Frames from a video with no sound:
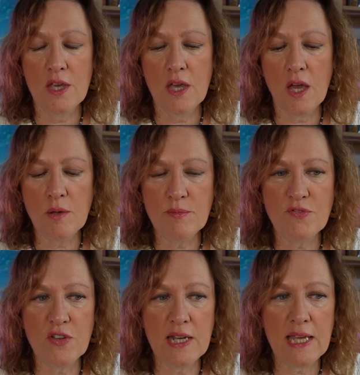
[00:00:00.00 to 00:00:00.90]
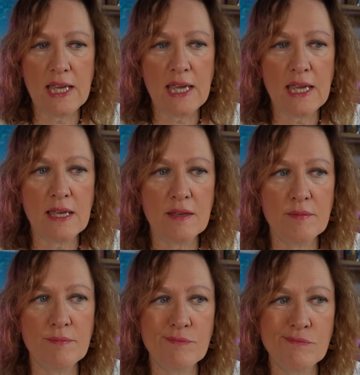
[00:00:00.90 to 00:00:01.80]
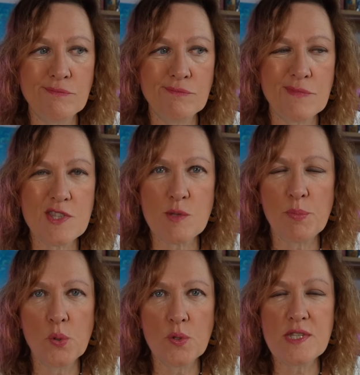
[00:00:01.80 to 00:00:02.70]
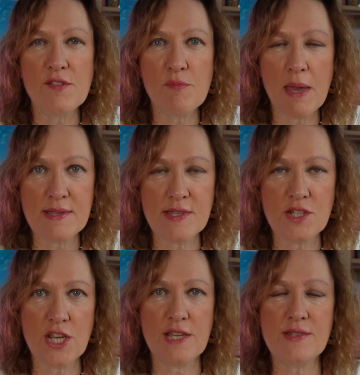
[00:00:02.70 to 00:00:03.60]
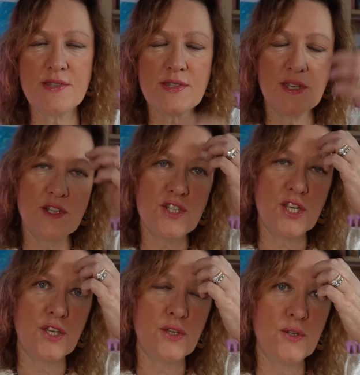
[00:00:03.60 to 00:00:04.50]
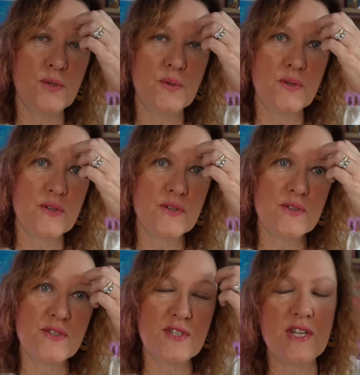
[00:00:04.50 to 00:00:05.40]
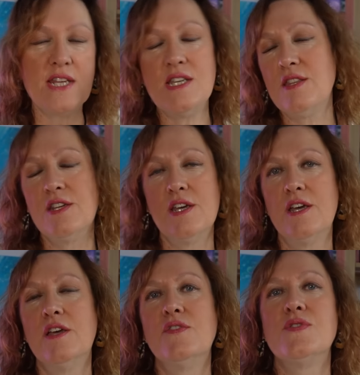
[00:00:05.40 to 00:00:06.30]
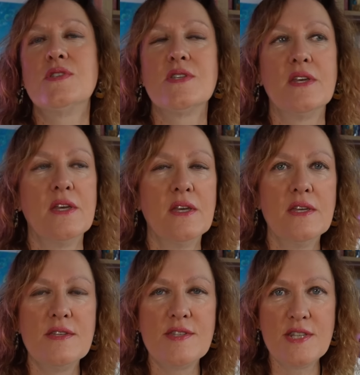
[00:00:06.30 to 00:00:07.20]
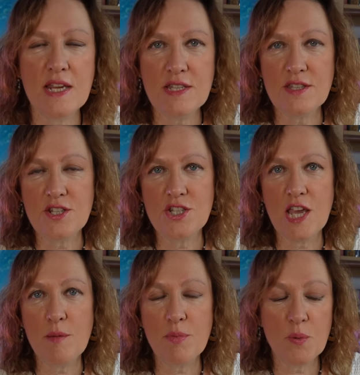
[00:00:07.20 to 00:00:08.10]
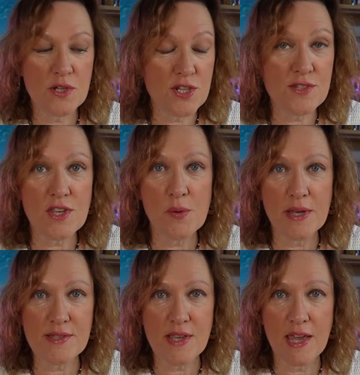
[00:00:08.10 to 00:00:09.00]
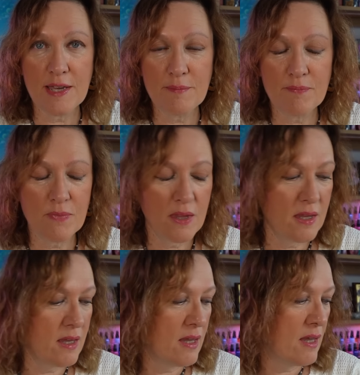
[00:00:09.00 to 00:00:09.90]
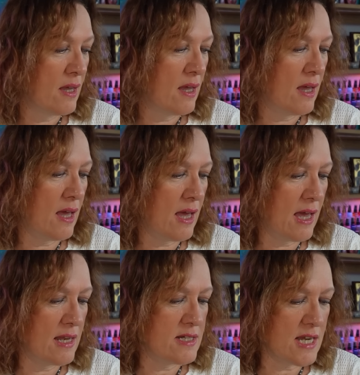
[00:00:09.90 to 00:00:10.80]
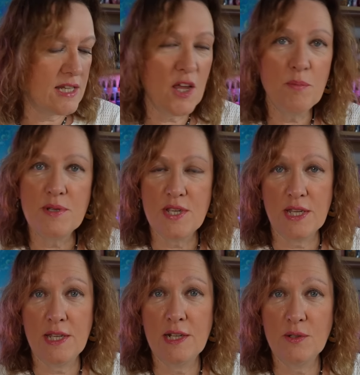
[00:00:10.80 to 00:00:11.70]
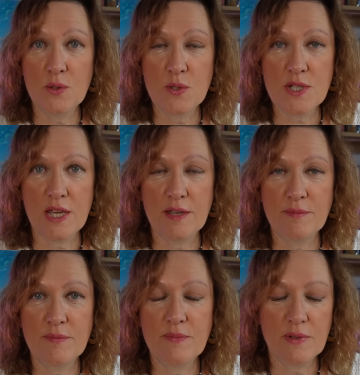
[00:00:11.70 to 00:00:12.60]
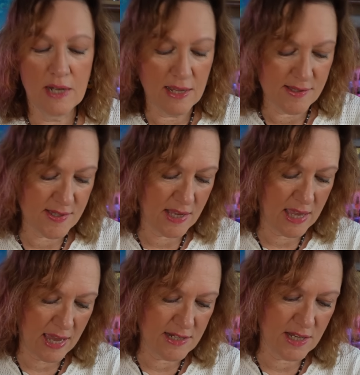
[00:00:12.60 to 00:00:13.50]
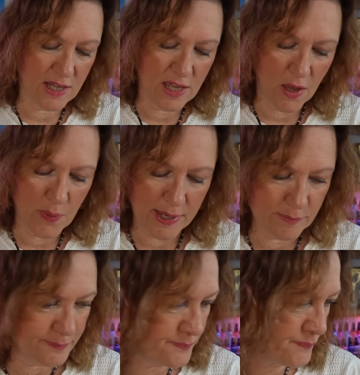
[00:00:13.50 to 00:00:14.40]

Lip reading: hopefully supportive messages to steady the nerves, steady the ship, which is USA. And in no particular order, let's get going.